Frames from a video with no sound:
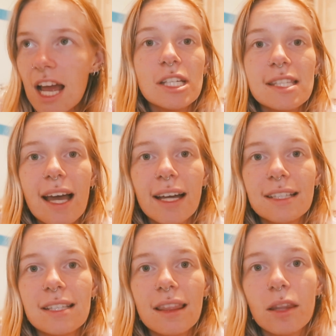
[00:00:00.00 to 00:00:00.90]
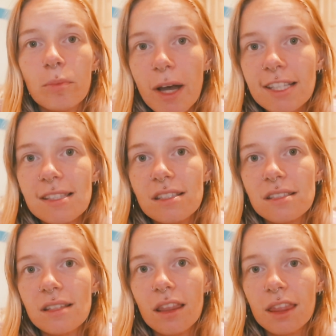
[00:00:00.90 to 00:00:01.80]
She said the best
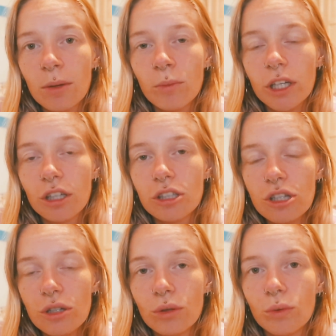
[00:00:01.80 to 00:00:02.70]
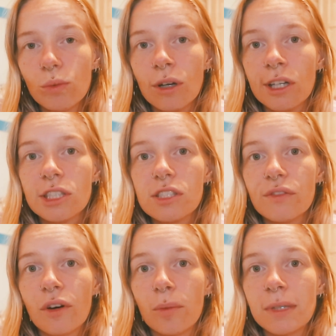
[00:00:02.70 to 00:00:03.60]
thing we could do was
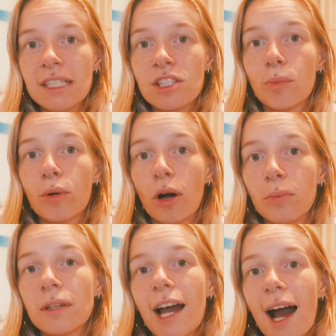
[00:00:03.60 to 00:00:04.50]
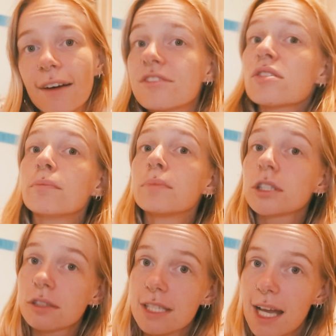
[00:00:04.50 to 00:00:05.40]
for me to probably have some
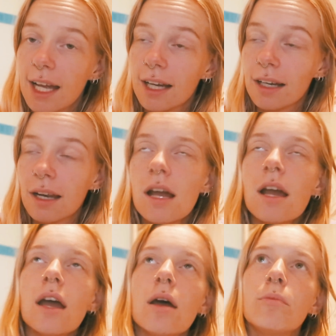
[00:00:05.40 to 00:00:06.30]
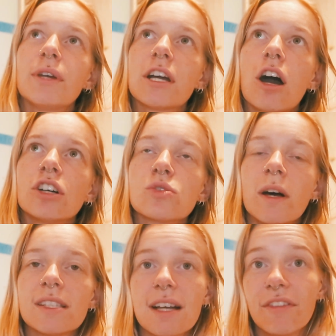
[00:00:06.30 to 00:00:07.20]
blood taken because
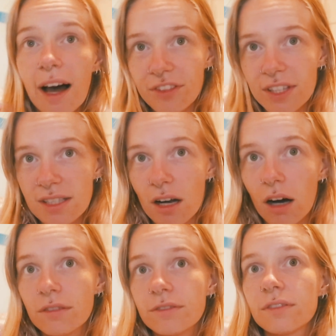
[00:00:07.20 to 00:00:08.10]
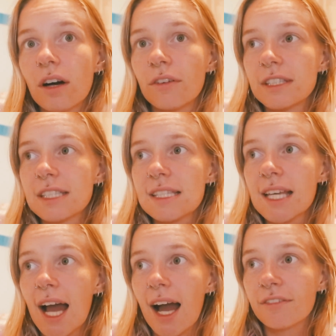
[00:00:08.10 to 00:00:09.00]
whilst I've had this cough,
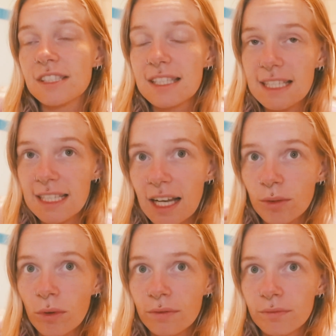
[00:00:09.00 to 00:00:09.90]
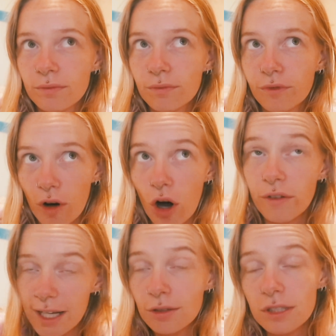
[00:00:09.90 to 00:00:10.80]
obviously I haven't seen anyone for
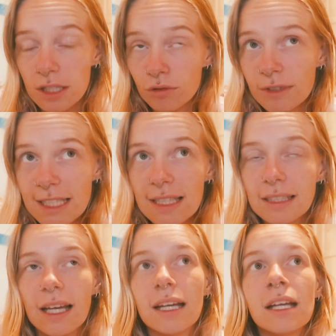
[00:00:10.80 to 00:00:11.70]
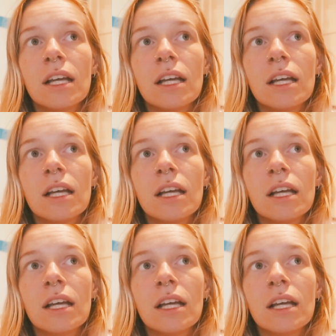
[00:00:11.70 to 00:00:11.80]
it until recently.